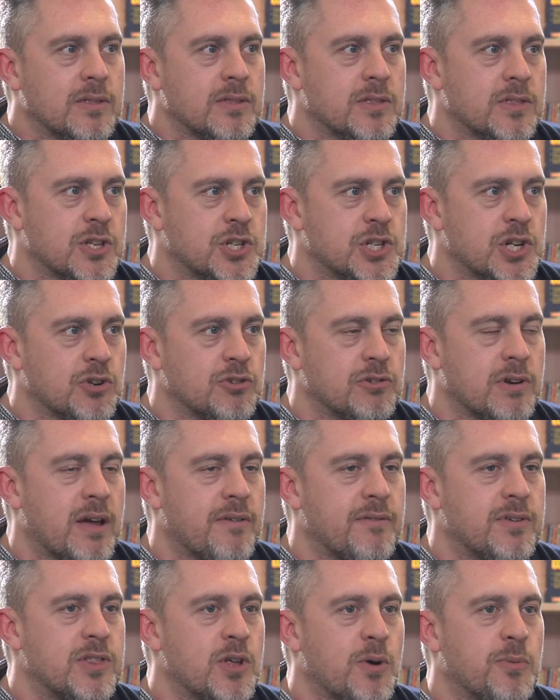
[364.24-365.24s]
the children
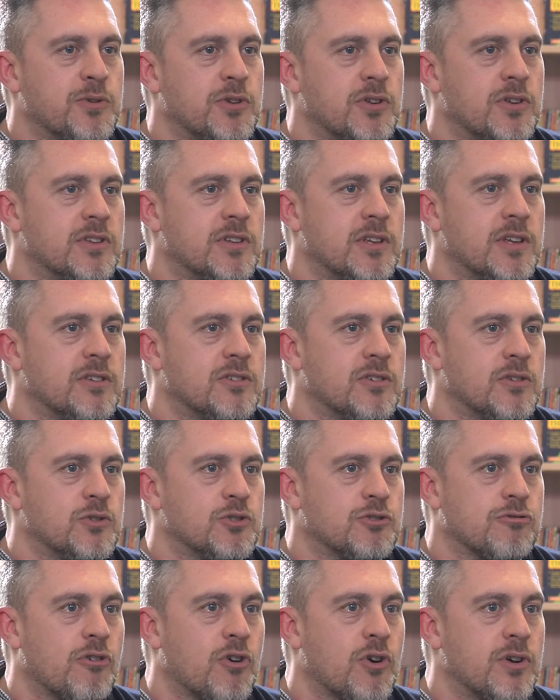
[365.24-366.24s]
having the opportunity to
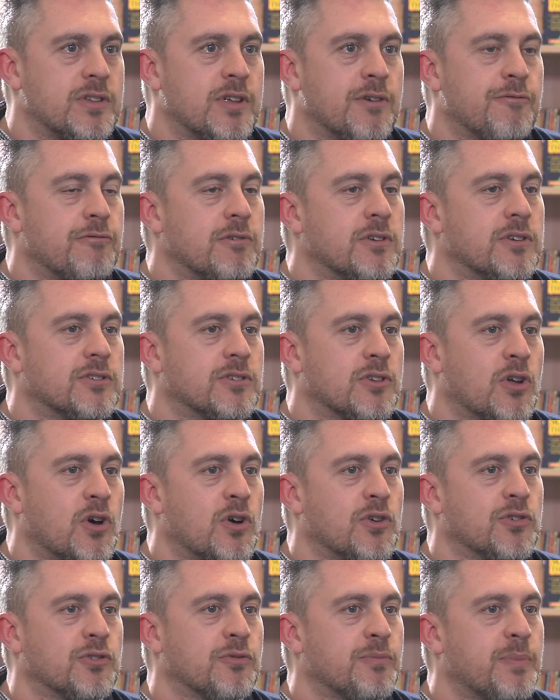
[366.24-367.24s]
try different
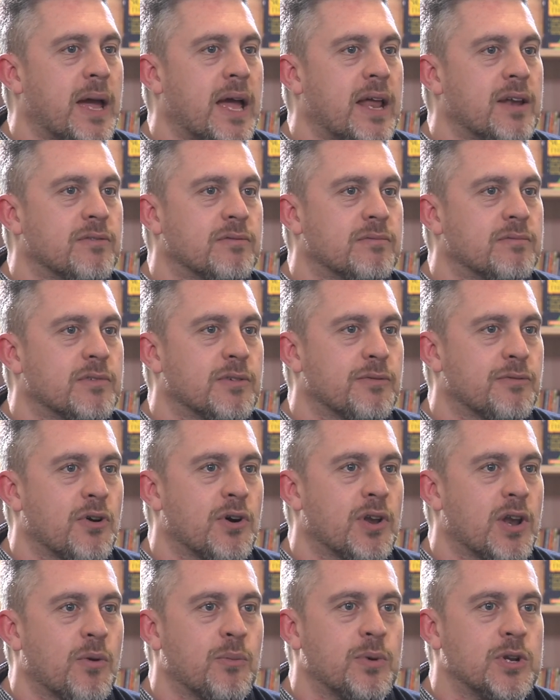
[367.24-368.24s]
styles of pen to
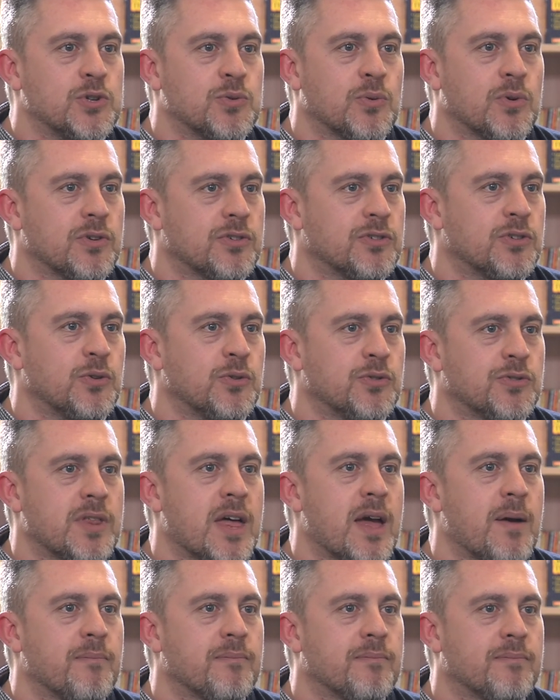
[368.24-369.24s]
find out which one suits
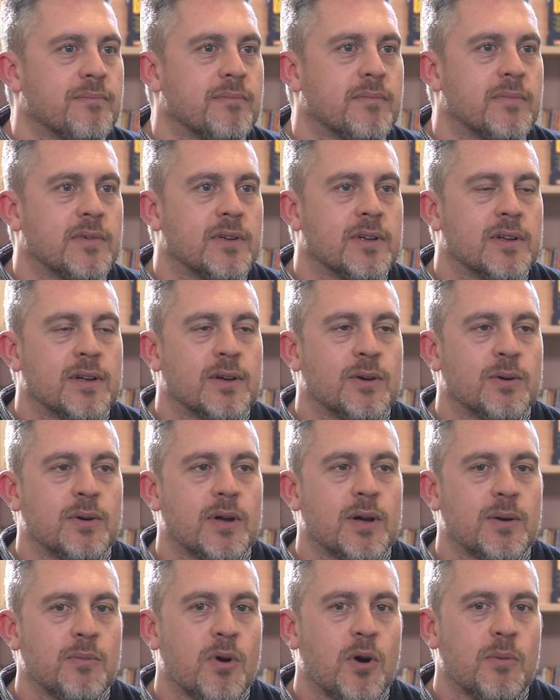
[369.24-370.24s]
them.
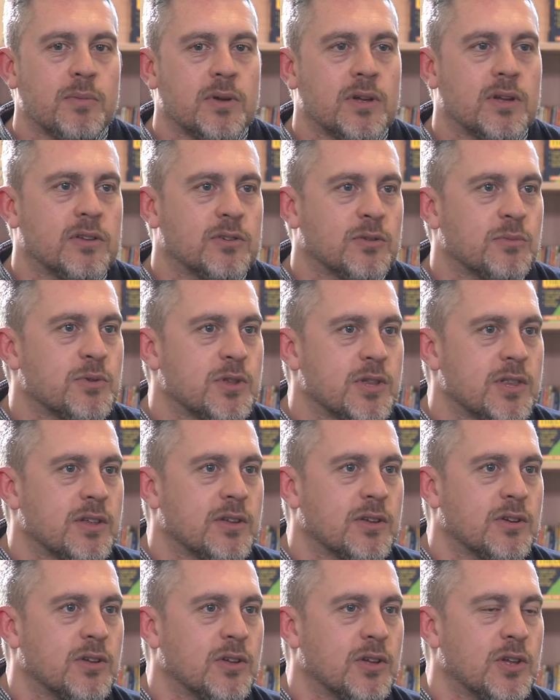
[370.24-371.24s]
Might be something
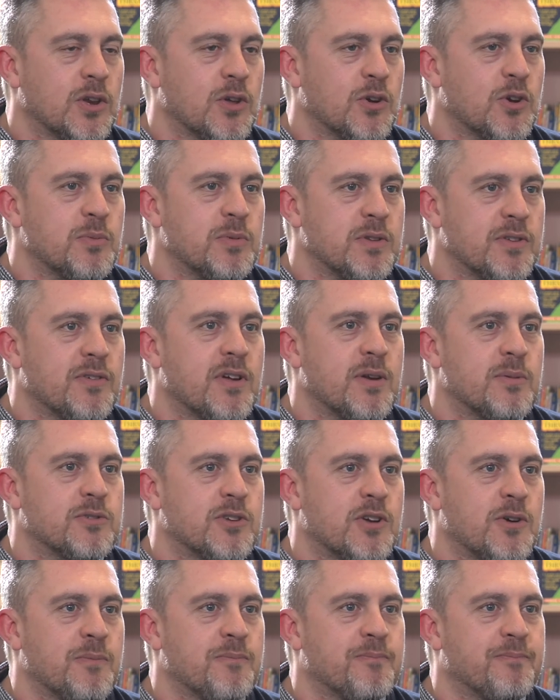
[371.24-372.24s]
that could be developed
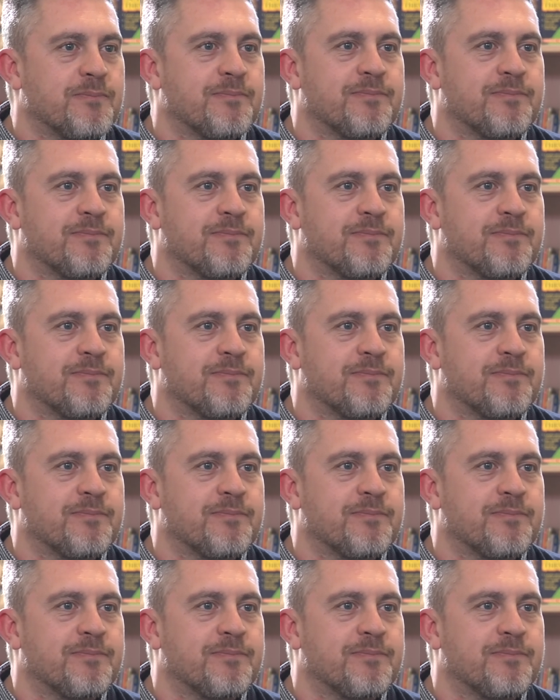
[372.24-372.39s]
too.